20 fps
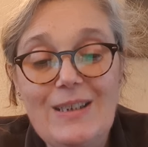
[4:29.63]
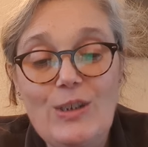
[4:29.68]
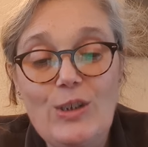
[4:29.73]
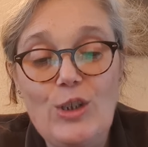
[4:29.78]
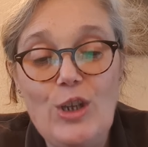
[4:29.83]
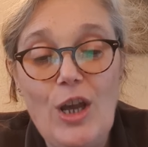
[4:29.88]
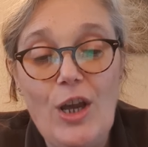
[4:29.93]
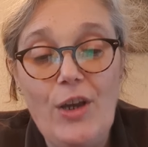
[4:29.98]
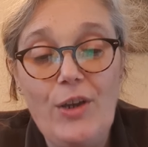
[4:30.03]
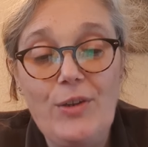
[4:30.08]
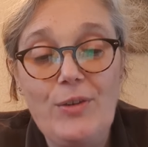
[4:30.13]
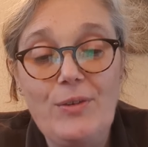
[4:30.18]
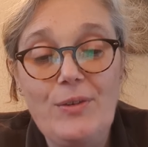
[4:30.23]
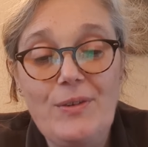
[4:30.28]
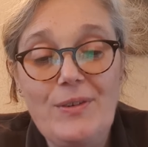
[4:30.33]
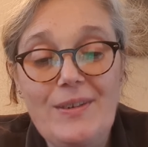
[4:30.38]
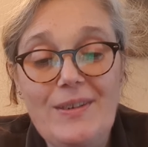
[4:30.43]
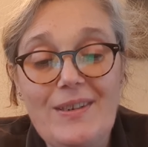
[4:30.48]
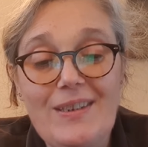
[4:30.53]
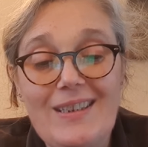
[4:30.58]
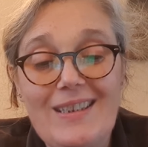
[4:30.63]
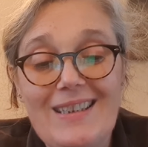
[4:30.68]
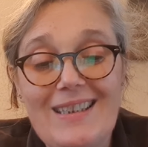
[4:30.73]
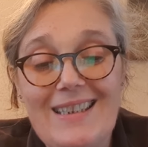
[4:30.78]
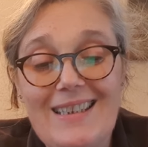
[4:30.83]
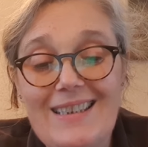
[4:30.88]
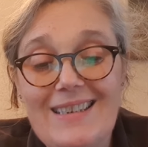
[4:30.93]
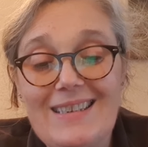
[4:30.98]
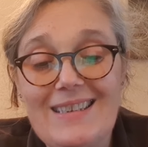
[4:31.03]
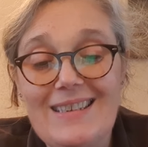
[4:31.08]
know that
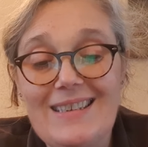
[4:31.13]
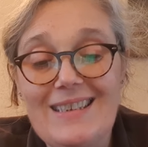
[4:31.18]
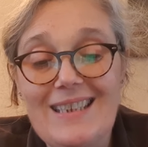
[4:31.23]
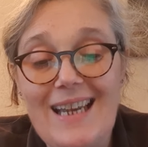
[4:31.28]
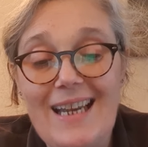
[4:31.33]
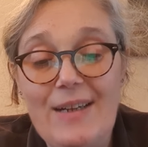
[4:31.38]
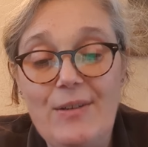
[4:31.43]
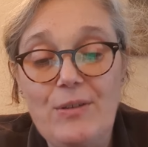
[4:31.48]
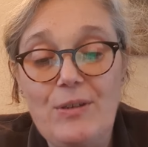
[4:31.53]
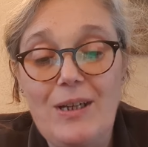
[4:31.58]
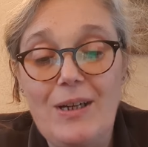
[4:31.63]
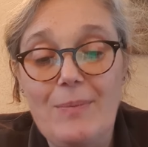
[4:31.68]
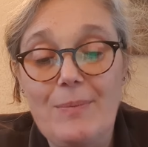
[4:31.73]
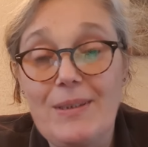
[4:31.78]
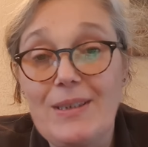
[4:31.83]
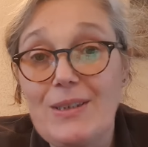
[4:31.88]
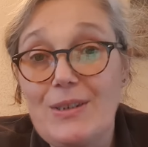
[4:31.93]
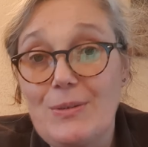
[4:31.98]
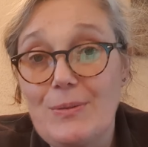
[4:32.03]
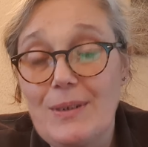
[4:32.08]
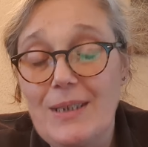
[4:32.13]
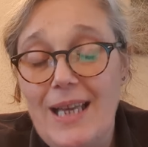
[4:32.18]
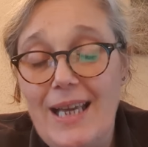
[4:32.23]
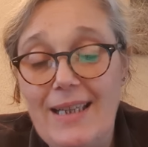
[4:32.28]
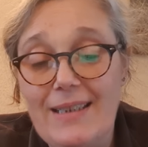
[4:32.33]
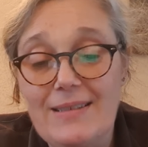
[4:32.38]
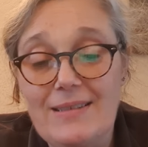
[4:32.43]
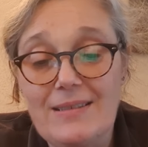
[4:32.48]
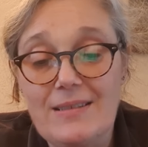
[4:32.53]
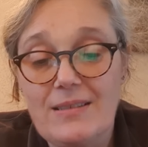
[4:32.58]
this is now coming to an
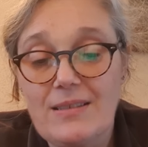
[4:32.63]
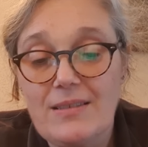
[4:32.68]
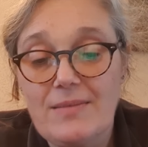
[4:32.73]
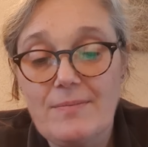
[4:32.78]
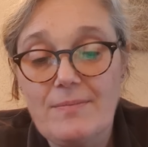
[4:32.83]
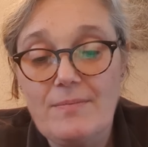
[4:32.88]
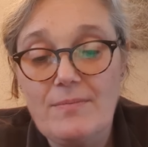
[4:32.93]
end.